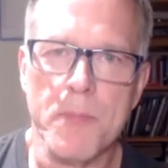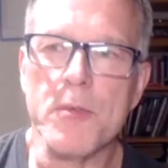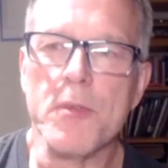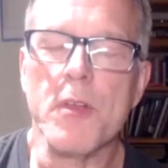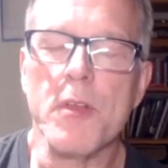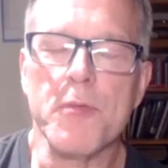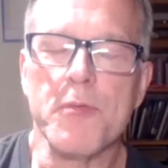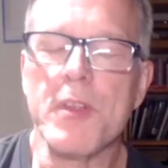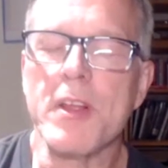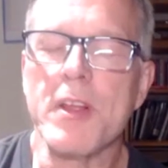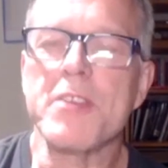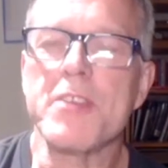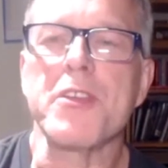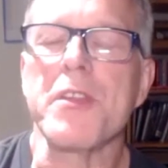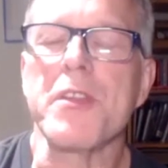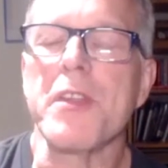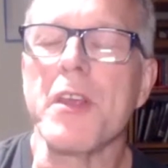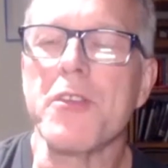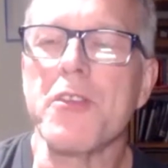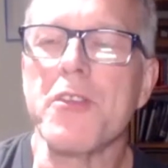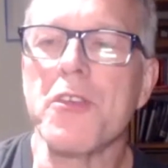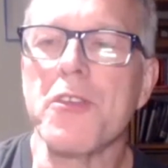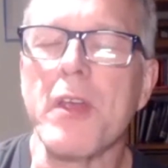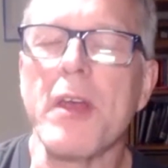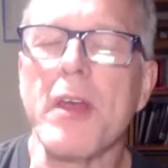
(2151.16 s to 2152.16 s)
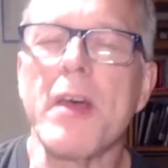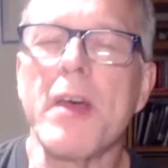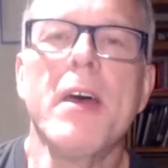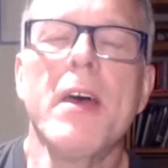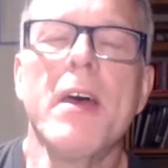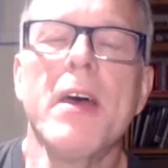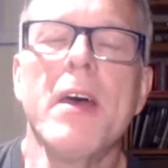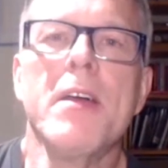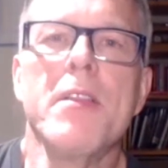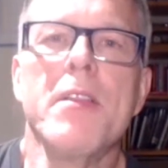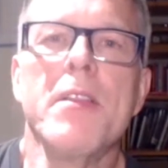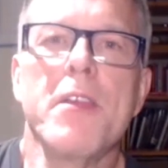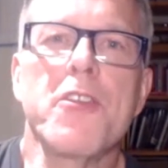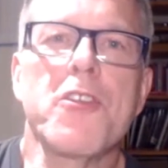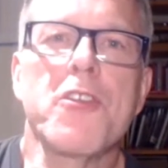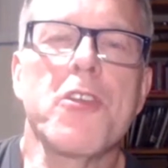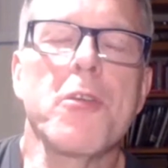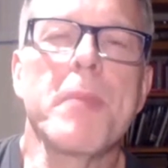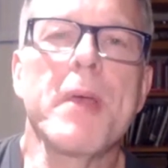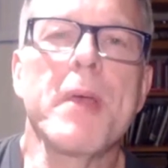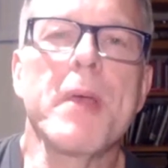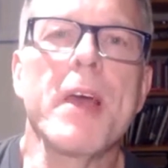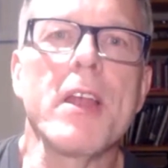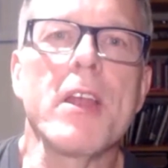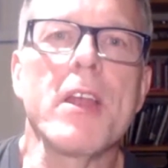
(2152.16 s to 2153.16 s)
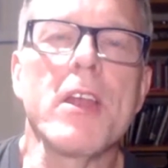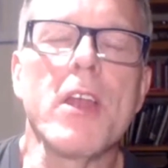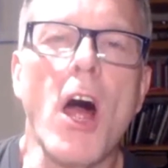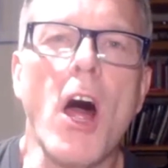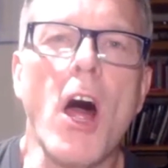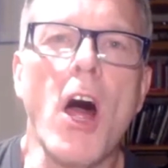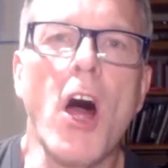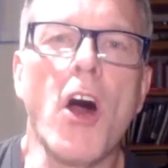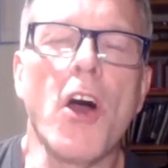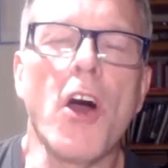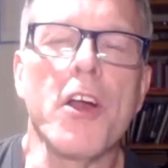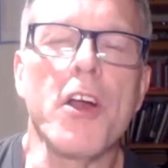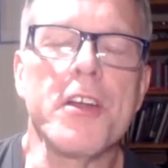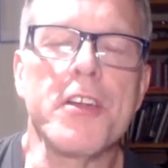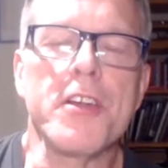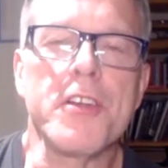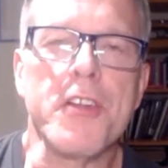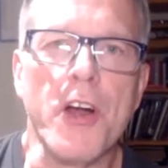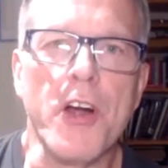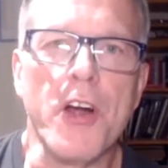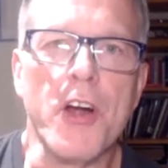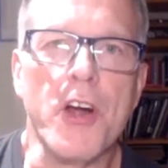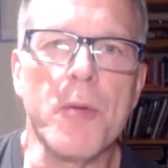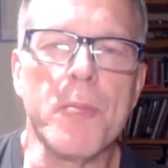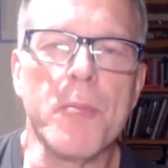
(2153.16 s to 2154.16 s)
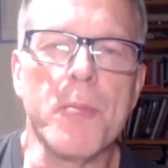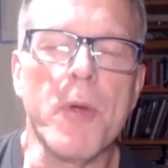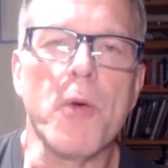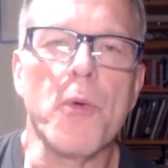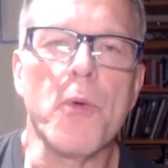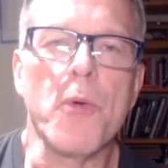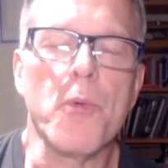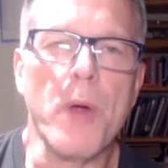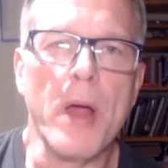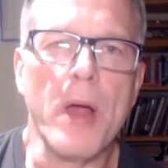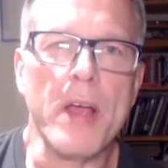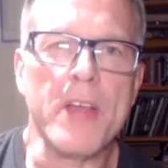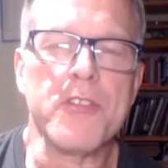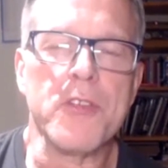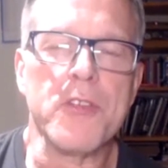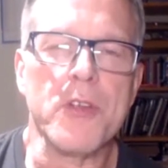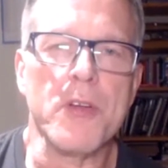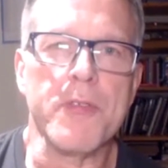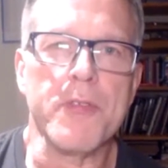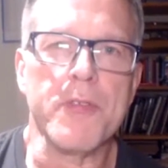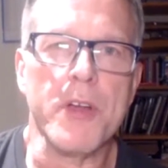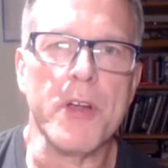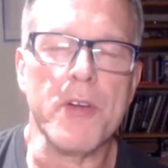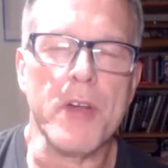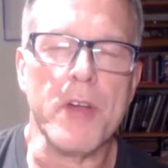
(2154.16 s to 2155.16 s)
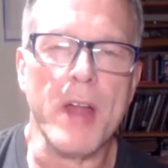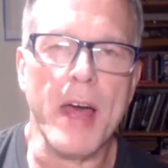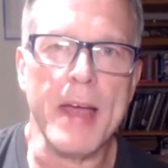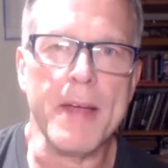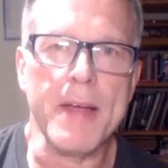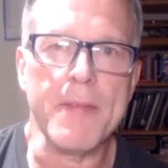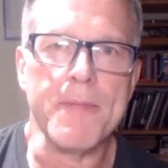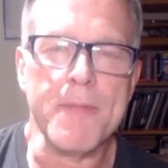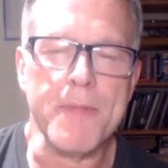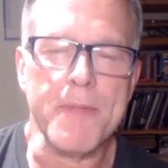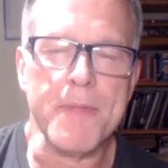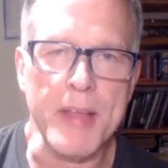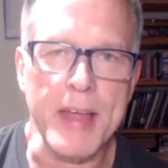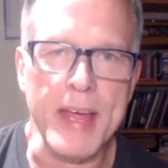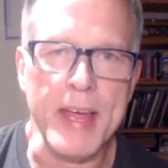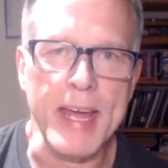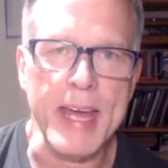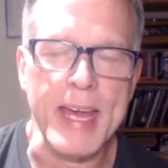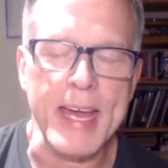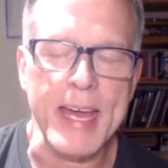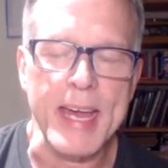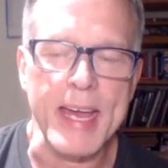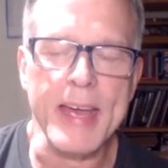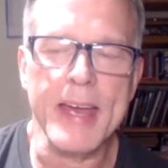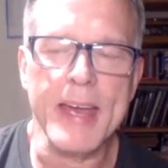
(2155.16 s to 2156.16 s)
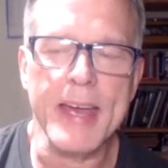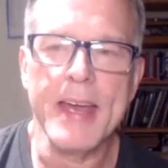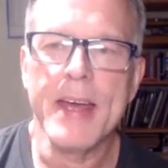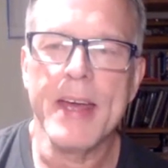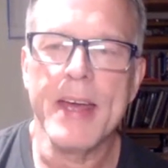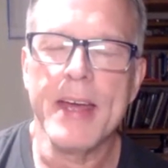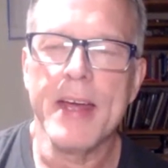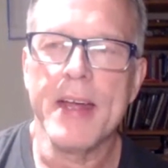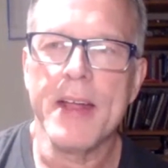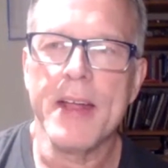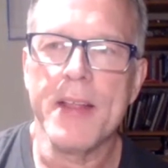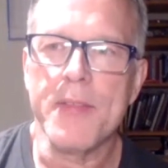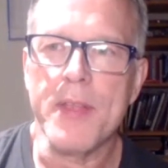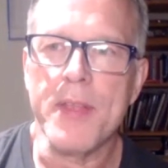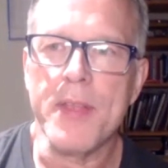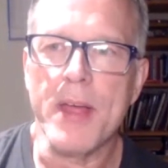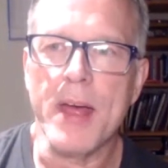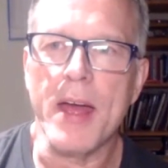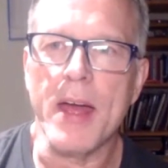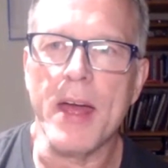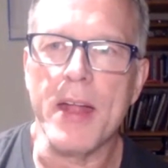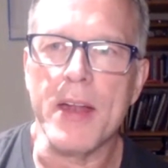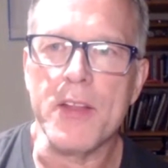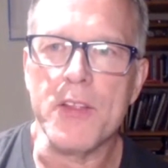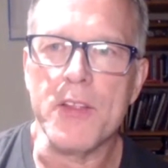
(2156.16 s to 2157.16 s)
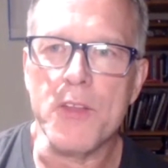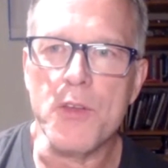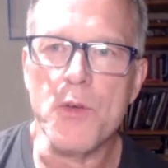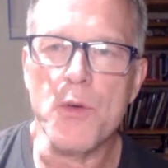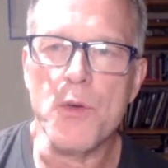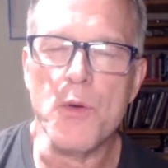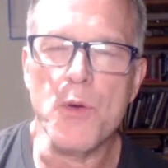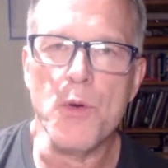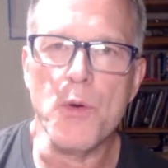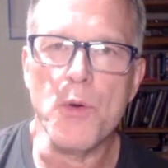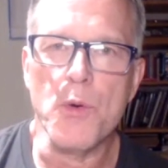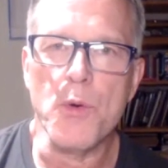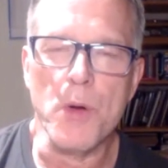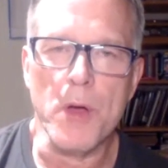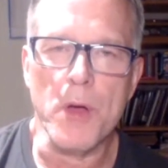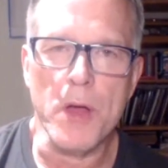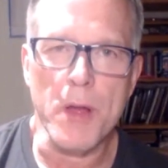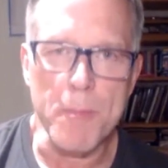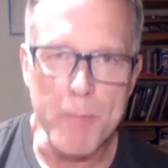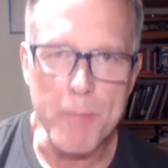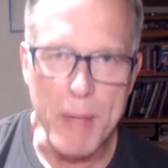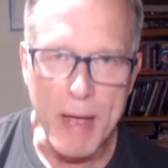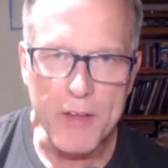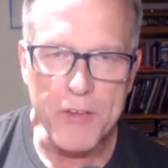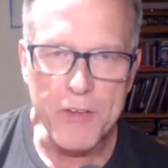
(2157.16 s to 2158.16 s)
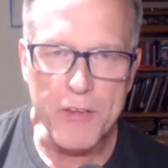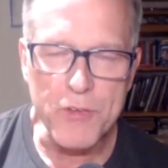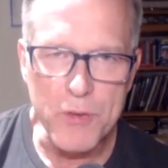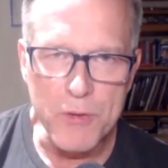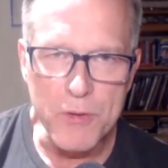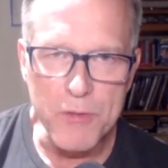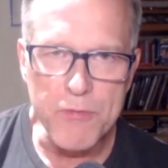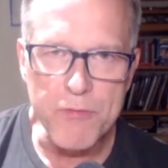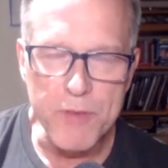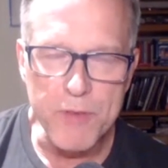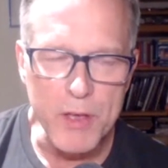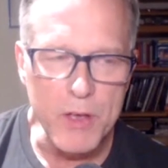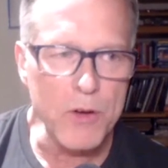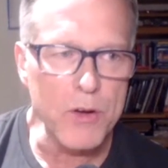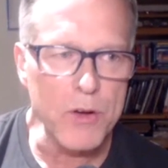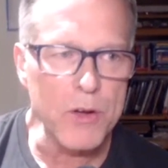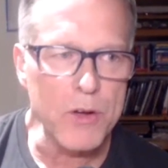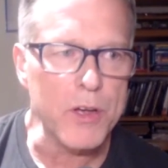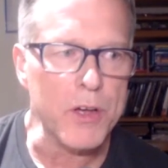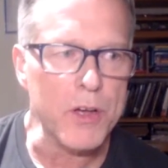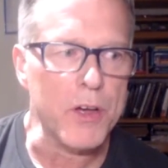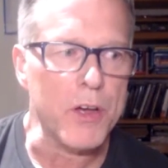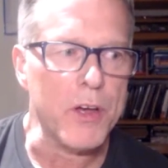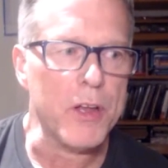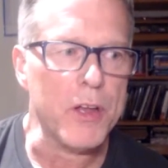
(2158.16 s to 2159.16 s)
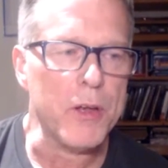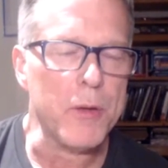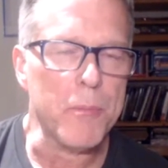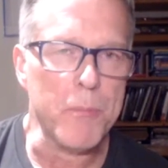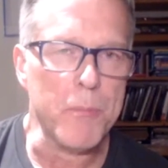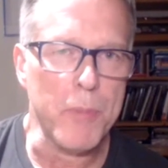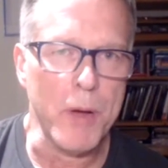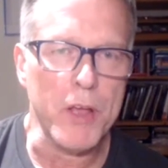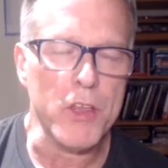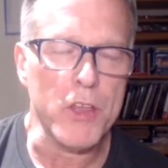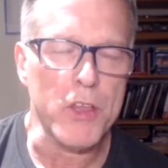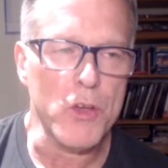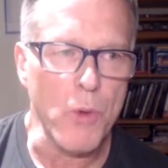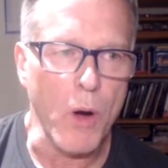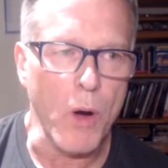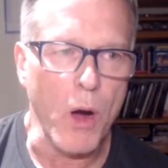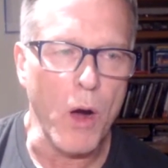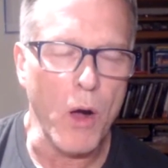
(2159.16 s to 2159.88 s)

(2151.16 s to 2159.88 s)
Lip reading: Listen, this should be a long-term rest of your life thing that it makes you feel good, but you